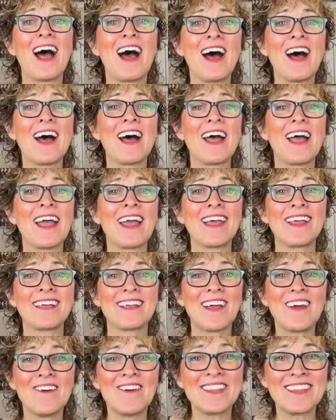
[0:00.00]

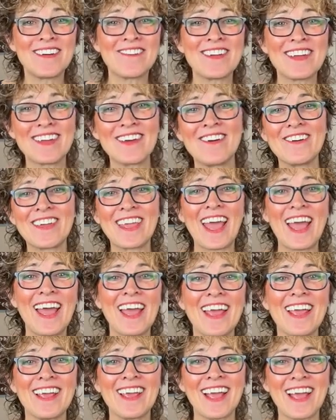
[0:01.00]
Oh, there we go.
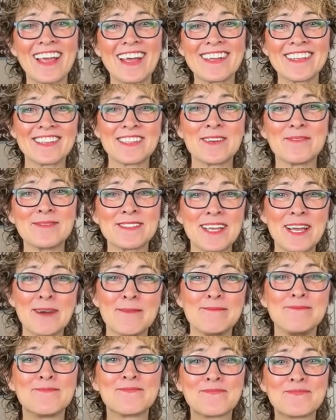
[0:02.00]
Yay. I got a thumbs
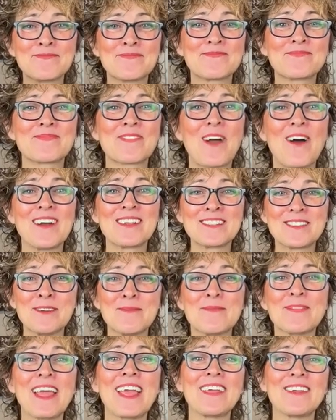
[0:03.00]
up.
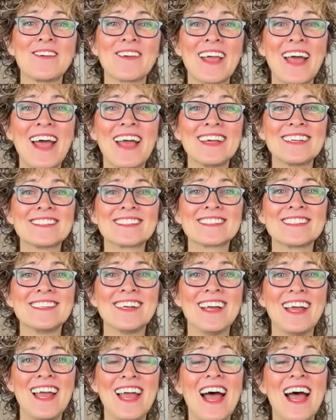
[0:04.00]
Awesome. Thank you guys.